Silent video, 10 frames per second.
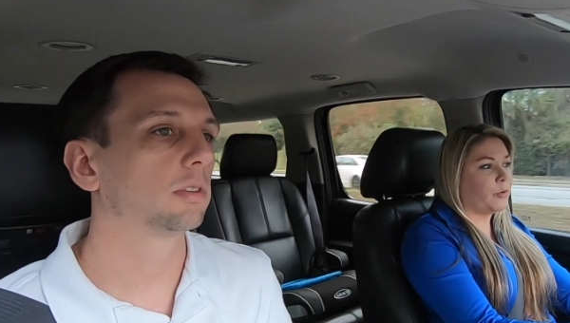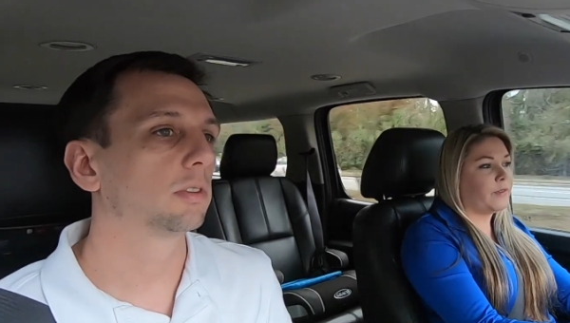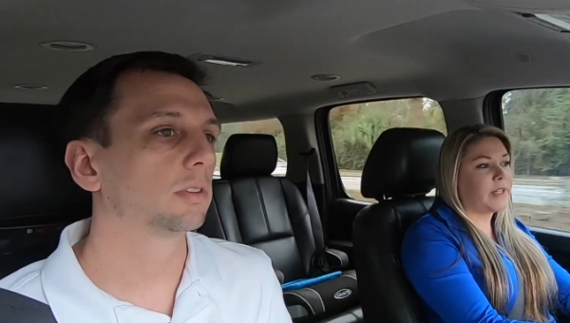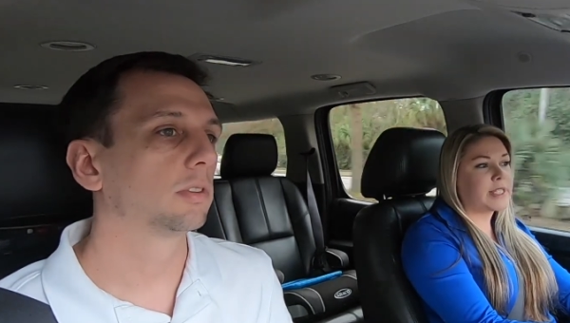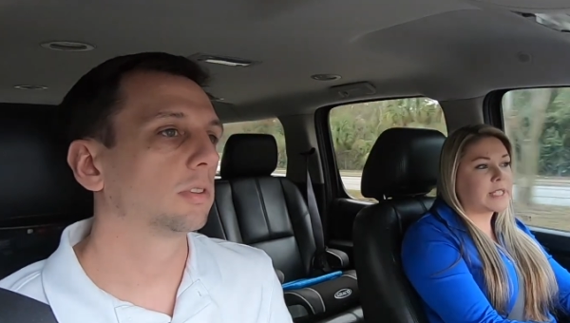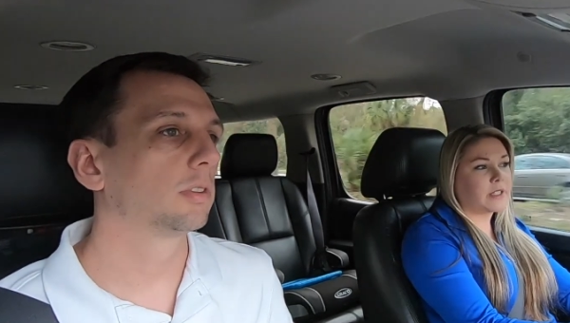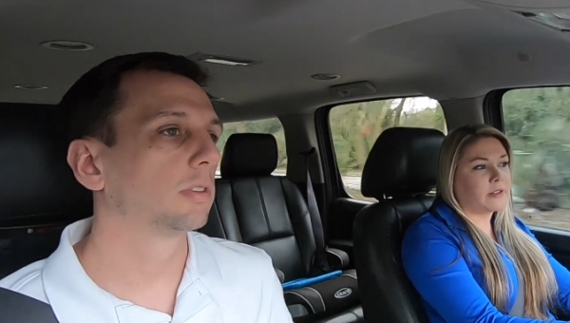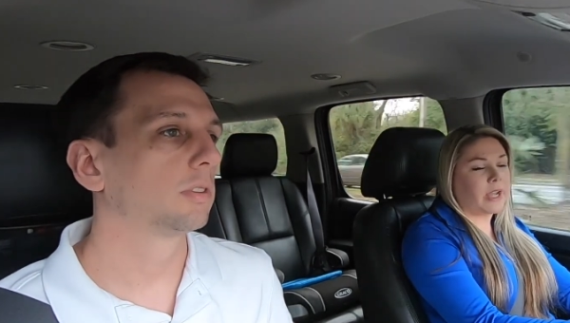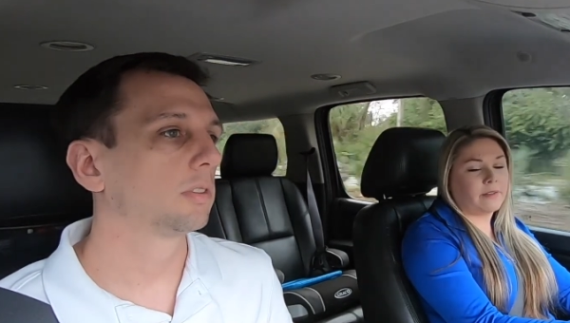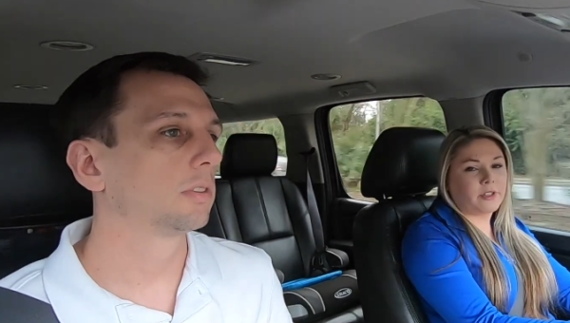Speaker 1: Previously,
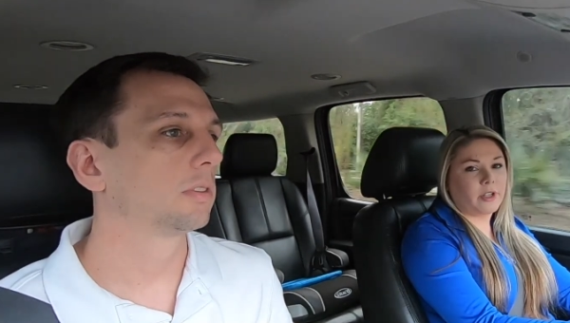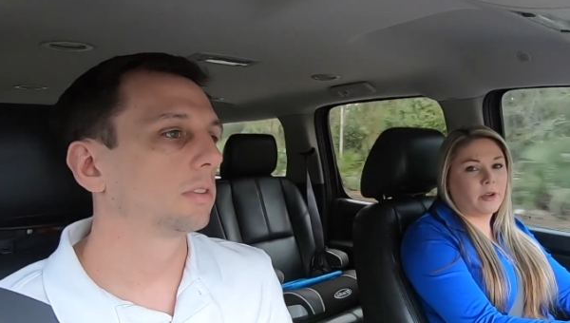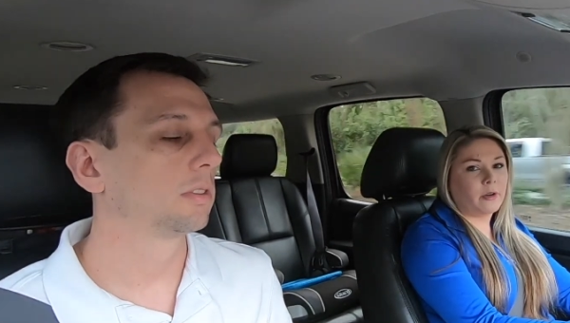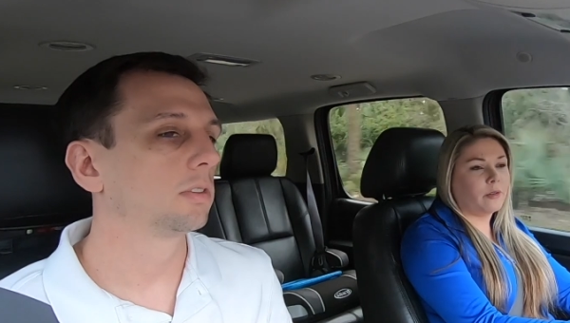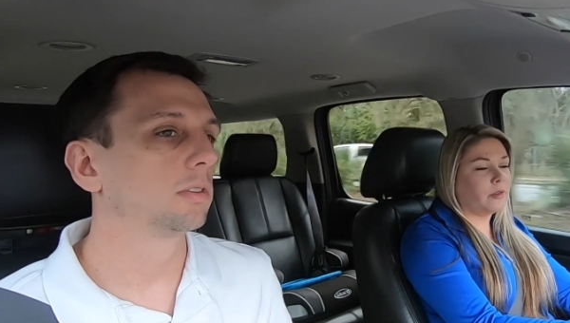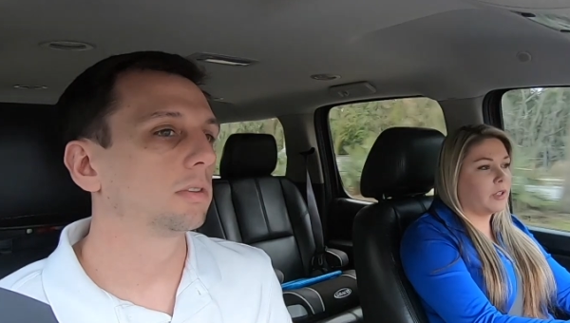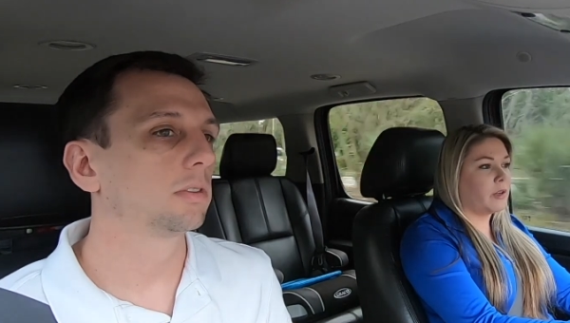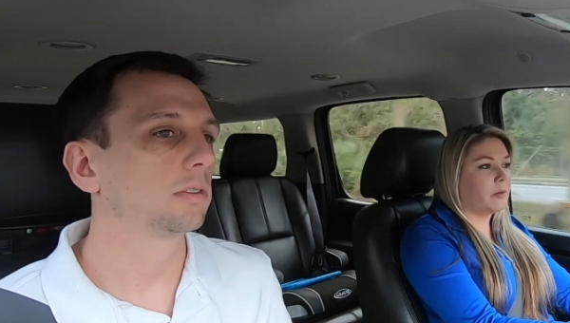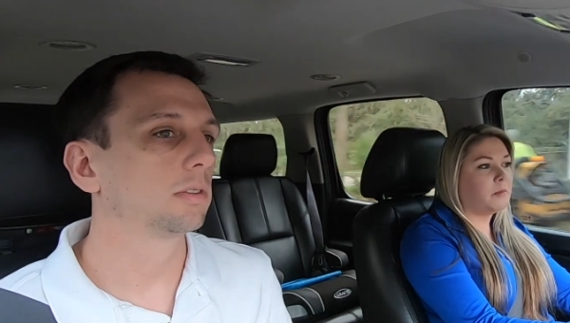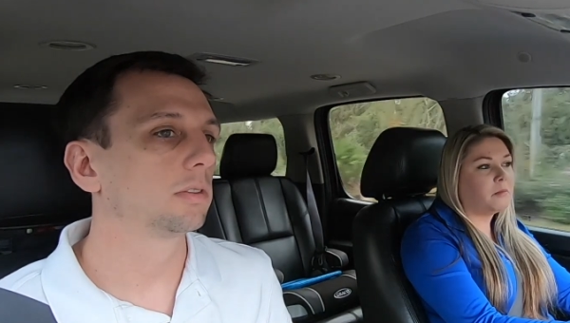you'd have to go, you
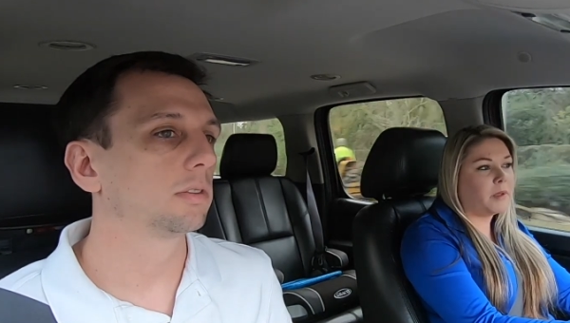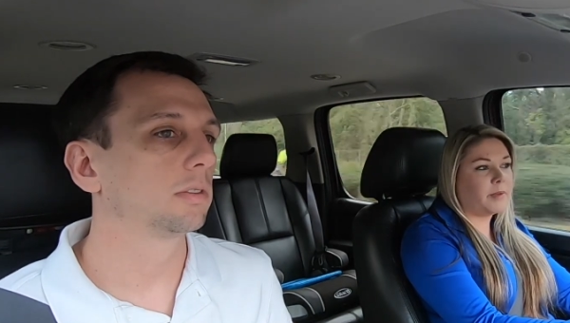know,